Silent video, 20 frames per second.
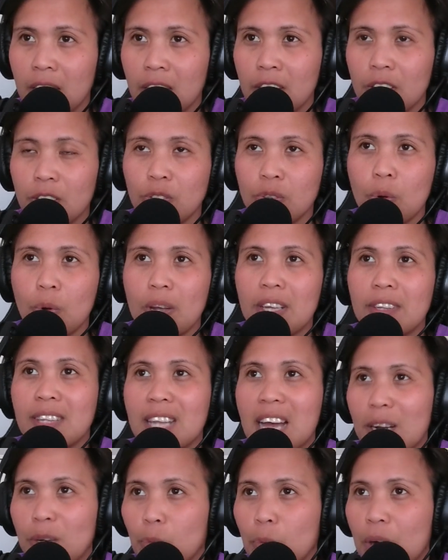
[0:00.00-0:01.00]
So, in
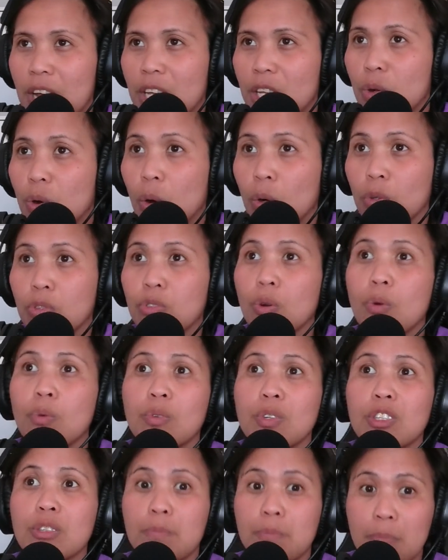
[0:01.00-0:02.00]
that way, you also
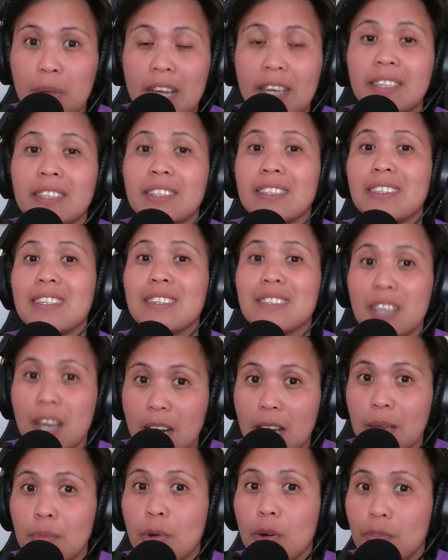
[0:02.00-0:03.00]
respect the
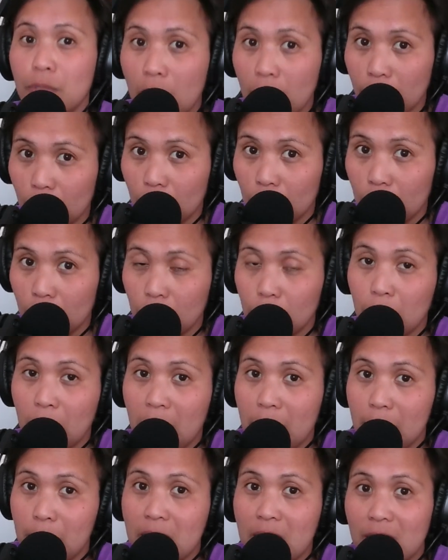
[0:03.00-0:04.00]
time of others
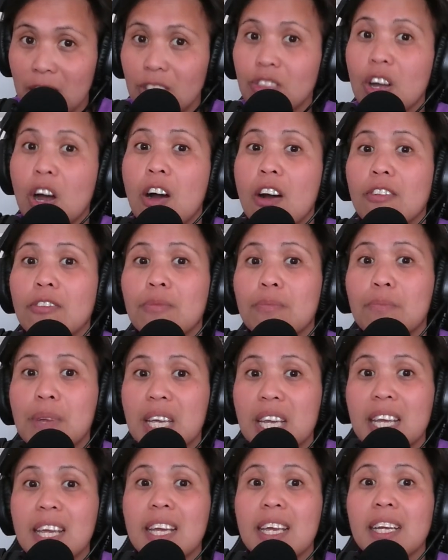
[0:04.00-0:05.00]
by means of
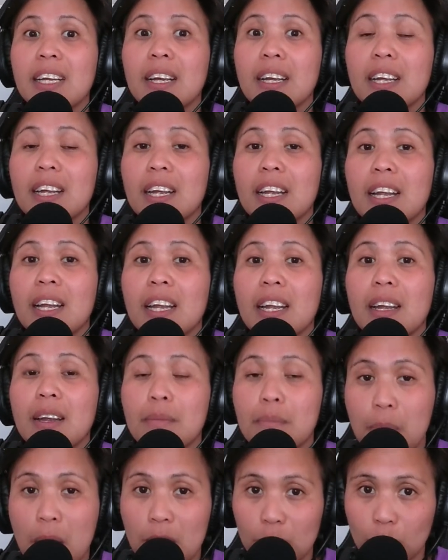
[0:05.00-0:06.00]
being
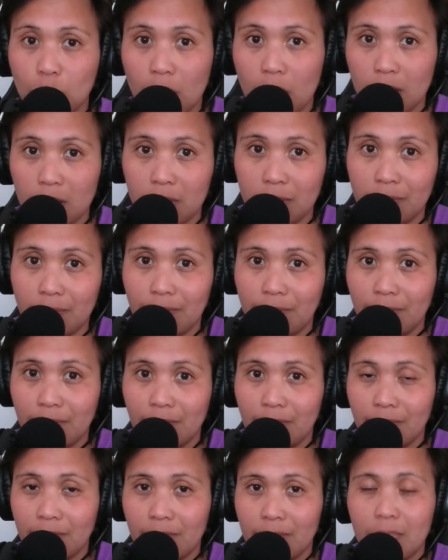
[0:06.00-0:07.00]
punctual.
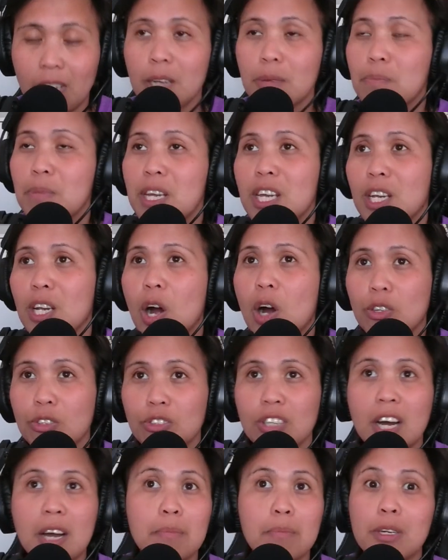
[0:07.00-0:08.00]
Not being on
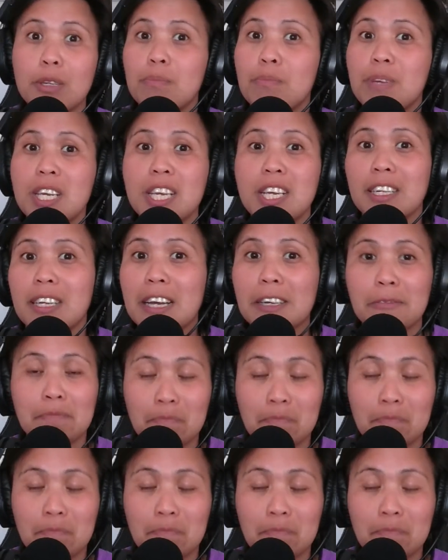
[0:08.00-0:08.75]
time, but being like